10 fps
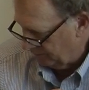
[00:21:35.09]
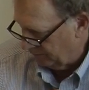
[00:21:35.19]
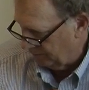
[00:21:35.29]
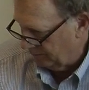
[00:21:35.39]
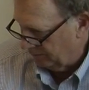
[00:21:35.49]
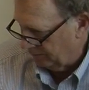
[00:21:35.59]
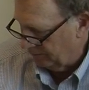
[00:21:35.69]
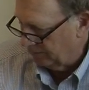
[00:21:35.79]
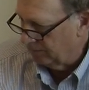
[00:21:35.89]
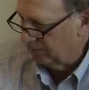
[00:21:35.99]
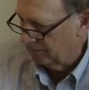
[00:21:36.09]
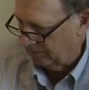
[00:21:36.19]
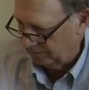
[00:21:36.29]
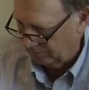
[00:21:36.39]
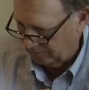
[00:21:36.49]

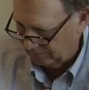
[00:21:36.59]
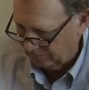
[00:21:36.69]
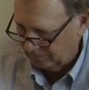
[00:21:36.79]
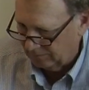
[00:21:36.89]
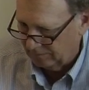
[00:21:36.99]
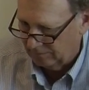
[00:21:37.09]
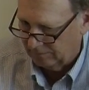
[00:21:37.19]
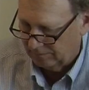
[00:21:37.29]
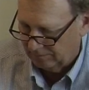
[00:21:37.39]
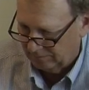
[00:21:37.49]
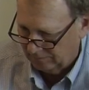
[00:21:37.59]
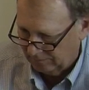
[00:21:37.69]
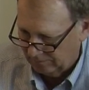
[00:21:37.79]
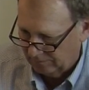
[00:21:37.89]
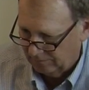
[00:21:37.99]

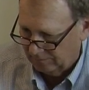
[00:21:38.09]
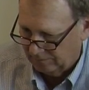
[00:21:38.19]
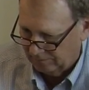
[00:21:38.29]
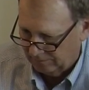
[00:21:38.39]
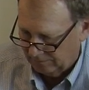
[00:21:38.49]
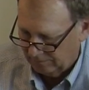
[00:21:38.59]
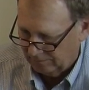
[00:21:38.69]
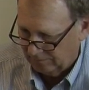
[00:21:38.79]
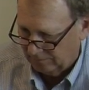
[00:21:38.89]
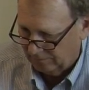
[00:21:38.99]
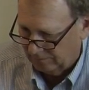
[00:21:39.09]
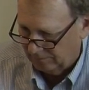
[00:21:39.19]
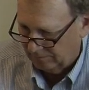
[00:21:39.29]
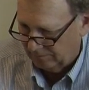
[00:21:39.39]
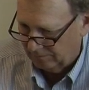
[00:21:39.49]

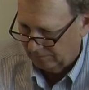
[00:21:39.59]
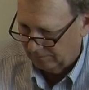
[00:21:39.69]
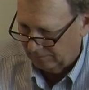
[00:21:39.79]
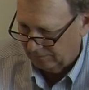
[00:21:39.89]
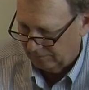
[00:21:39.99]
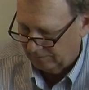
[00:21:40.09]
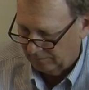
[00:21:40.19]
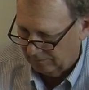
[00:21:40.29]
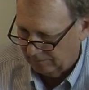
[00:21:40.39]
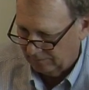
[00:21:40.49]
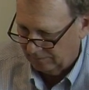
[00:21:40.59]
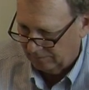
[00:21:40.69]
[no speech]